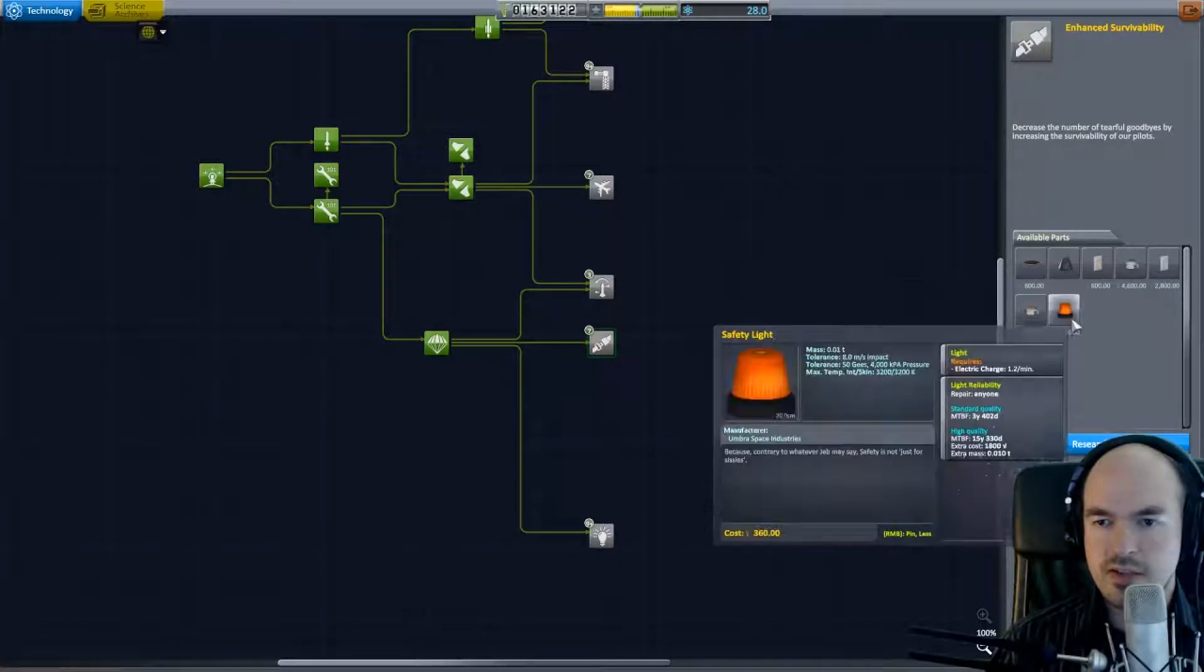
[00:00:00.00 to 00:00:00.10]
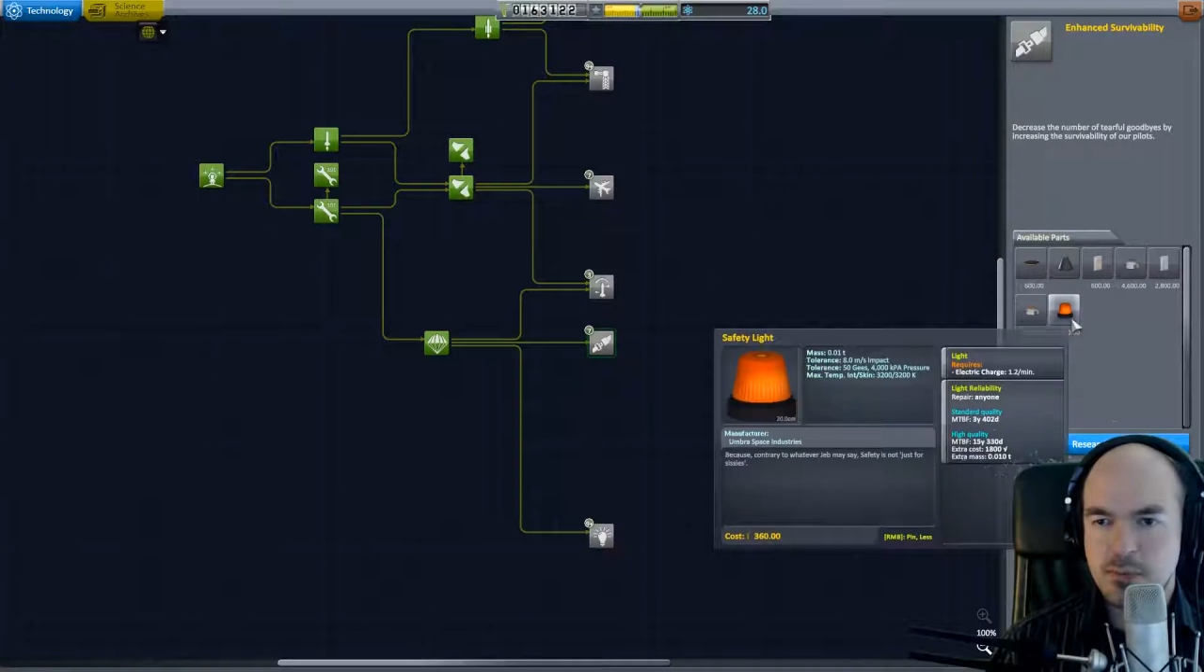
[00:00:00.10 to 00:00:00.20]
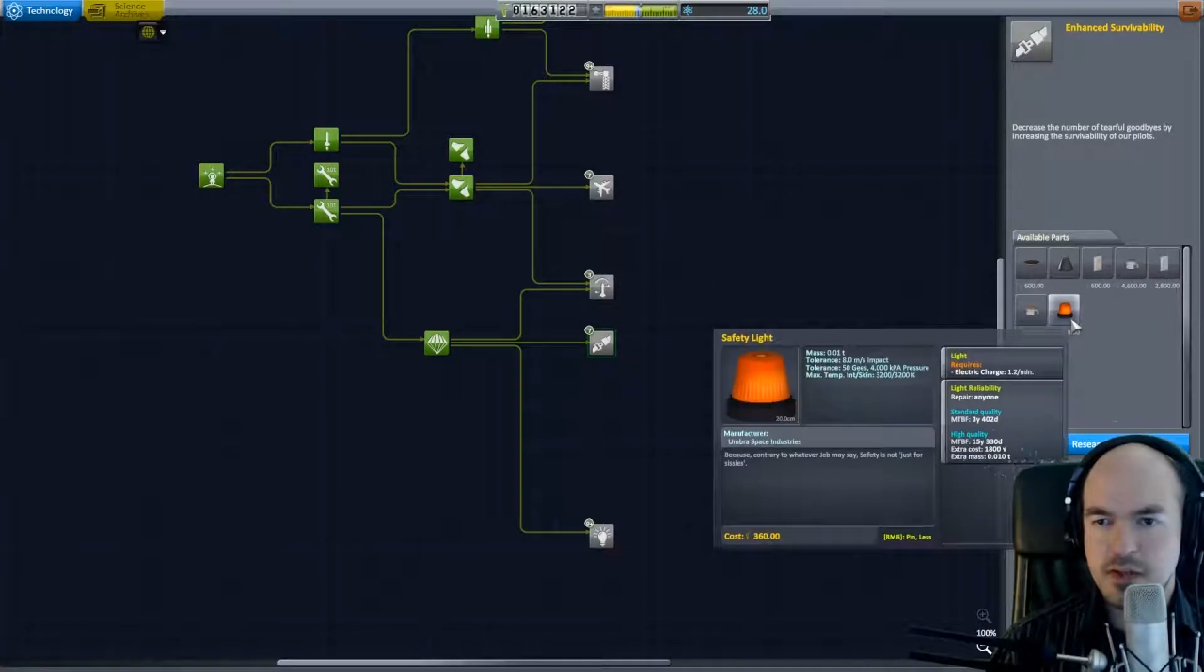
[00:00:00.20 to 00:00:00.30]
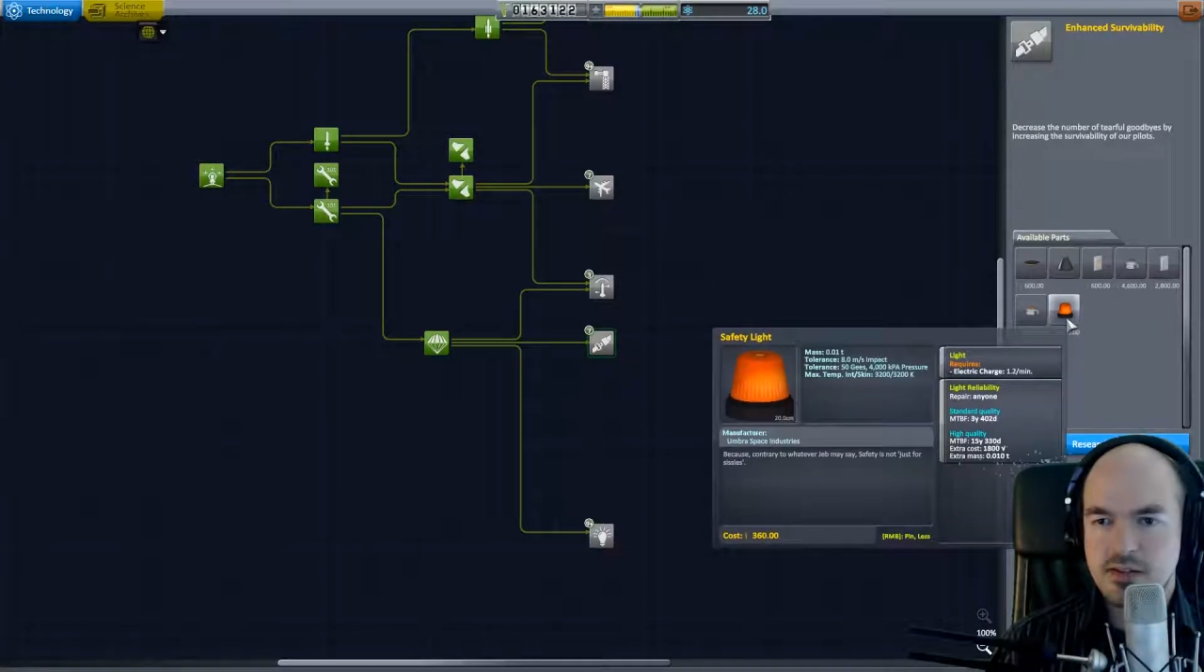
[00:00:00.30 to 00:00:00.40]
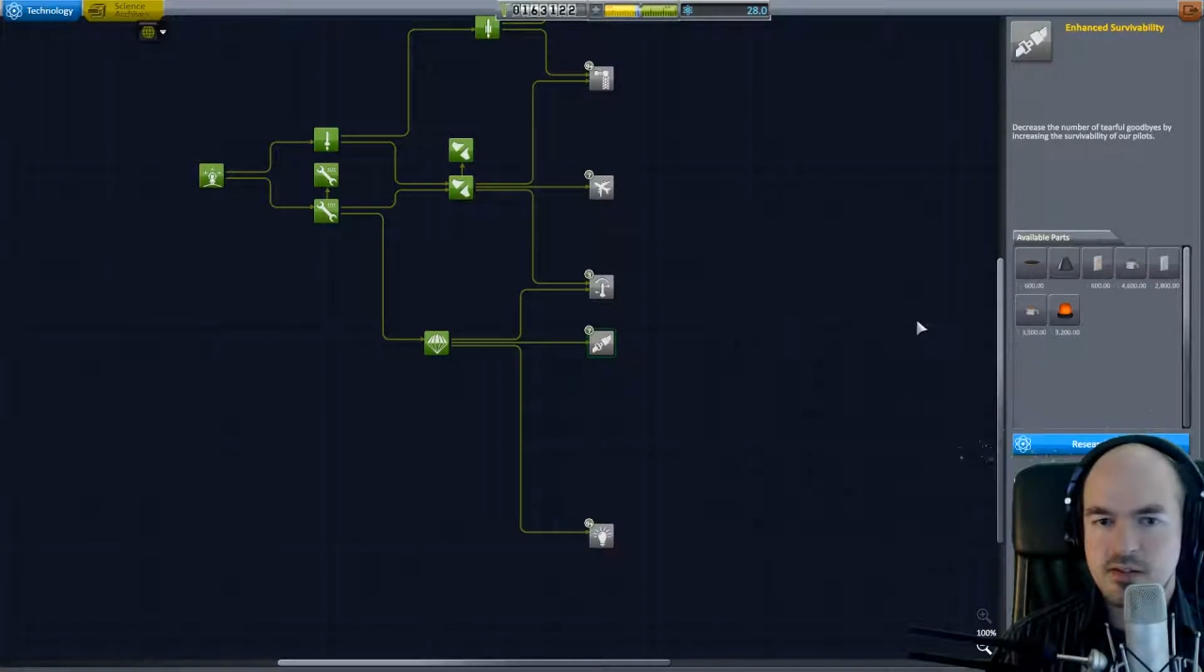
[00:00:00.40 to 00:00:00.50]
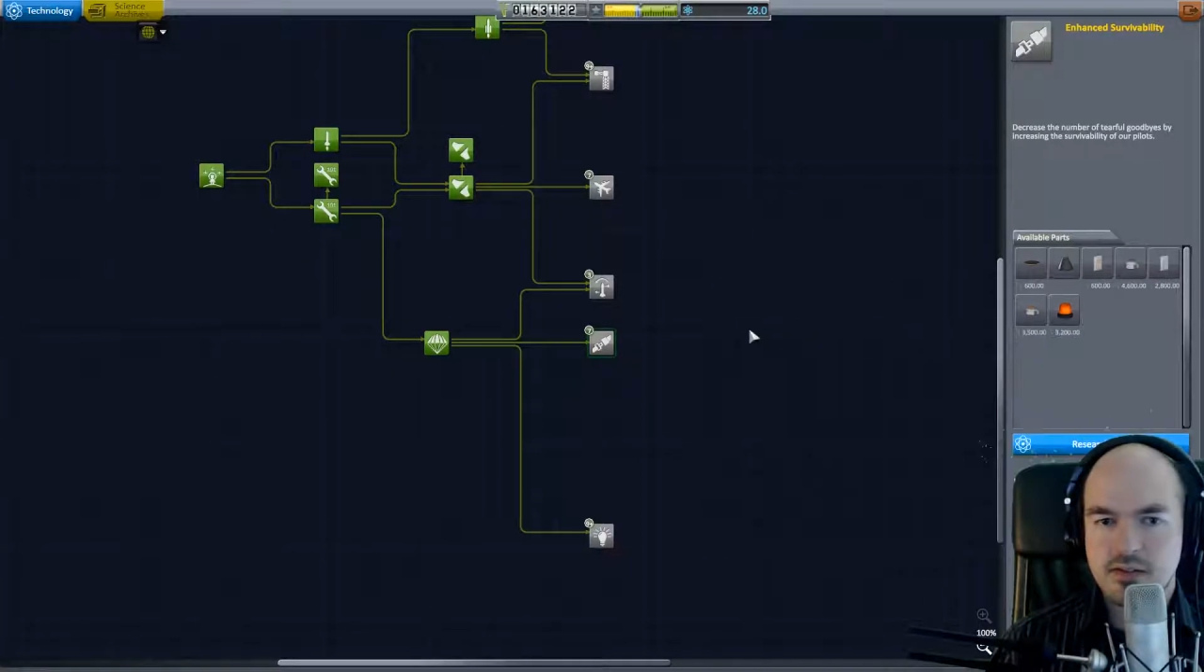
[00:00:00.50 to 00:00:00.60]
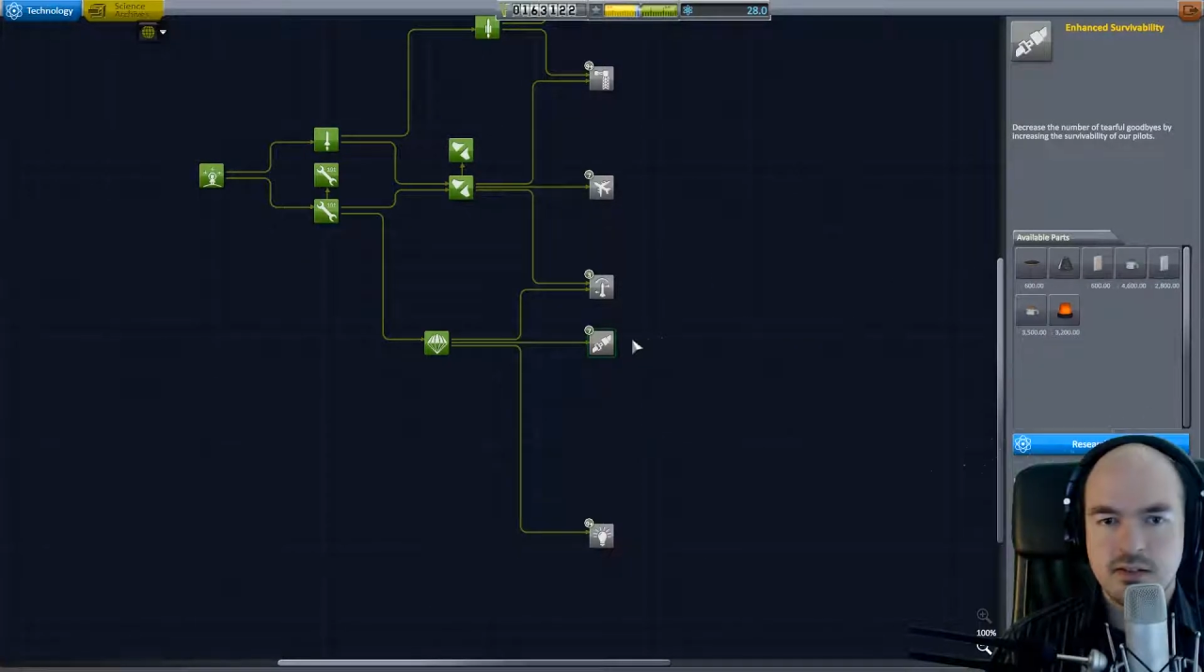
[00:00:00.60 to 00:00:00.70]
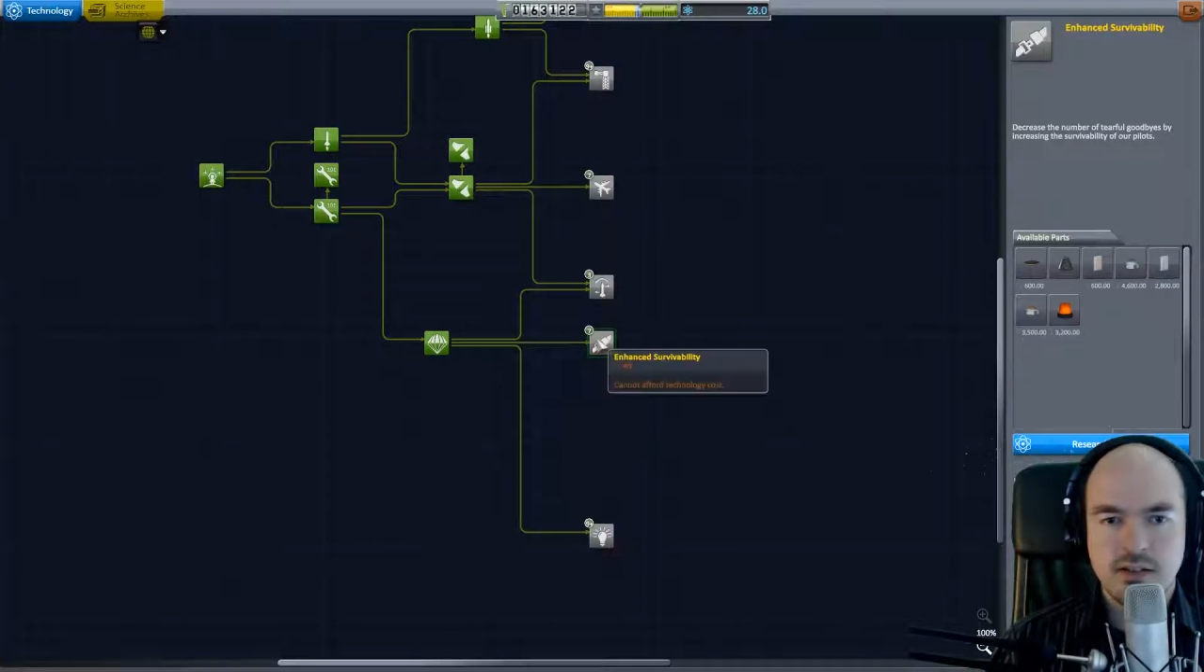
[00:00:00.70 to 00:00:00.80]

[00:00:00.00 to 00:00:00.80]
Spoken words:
space.